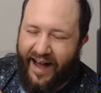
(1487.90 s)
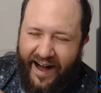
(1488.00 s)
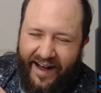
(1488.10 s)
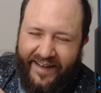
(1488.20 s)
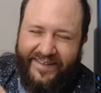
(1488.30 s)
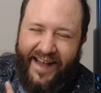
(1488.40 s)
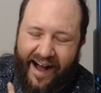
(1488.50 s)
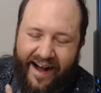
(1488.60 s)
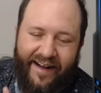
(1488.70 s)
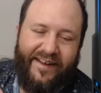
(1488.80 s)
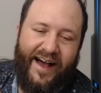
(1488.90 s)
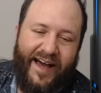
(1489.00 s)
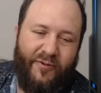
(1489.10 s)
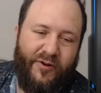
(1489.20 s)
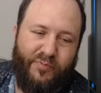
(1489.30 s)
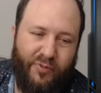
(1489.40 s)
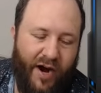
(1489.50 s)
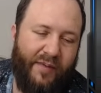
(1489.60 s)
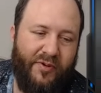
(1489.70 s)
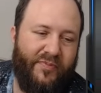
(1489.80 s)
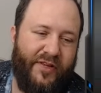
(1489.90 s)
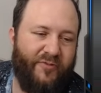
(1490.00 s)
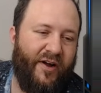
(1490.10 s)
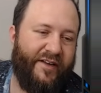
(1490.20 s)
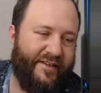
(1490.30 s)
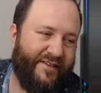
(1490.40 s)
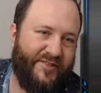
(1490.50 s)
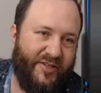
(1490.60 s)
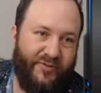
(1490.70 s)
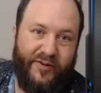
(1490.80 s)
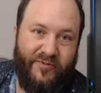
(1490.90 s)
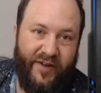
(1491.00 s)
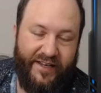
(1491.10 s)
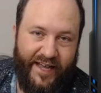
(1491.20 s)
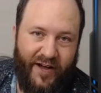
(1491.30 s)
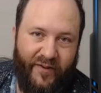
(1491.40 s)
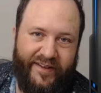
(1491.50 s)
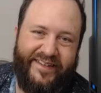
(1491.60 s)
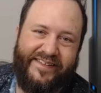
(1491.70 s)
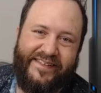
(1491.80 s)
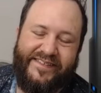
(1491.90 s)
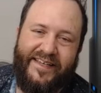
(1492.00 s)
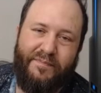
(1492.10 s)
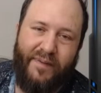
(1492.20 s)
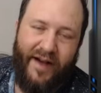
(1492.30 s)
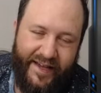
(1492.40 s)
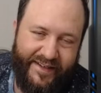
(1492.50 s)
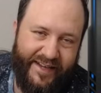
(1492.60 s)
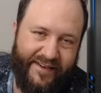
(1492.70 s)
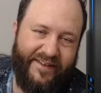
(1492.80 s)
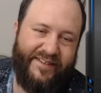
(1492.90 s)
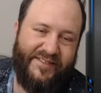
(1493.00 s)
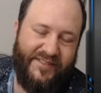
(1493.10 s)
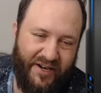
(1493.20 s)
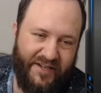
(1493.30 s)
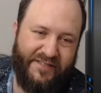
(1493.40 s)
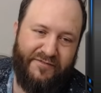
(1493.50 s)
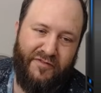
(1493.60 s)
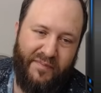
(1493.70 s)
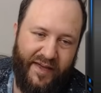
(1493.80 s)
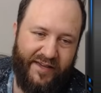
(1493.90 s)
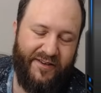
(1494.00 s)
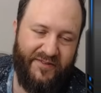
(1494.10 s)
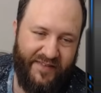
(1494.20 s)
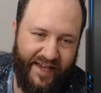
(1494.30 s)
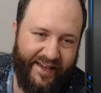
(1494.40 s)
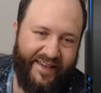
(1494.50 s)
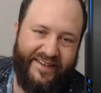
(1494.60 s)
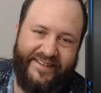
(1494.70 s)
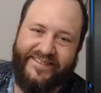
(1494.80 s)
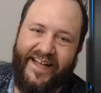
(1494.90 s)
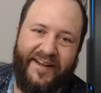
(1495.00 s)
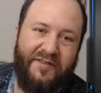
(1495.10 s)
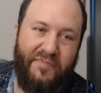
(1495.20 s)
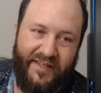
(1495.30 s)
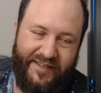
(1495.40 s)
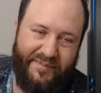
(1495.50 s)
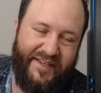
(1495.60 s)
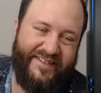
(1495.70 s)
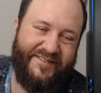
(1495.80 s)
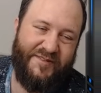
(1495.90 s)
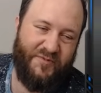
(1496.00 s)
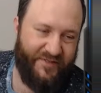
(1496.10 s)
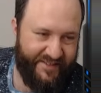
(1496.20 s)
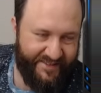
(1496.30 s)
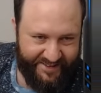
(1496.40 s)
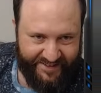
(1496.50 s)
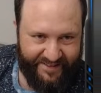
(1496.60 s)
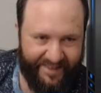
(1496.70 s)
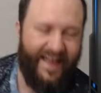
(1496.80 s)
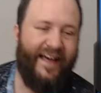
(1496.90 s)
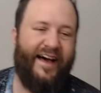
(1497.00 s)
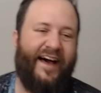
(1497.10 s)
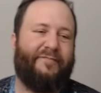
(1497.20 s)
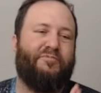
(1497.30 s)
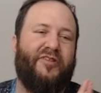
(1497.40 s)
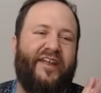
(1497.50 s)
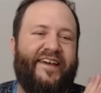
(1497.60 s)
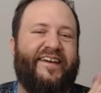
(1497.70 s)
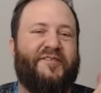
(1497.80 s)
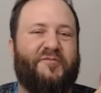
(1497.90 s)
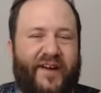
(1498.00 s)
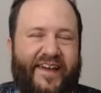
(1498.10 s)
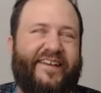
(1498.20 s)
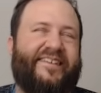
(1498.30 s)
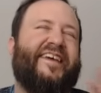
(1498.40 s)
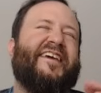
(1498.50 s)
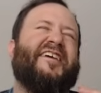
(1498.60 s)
on God, I would probably run in a tournament right now, and it is the Binary Stars Flamenco deck. It is not a meme. It is the real deal. I play it in ranked. It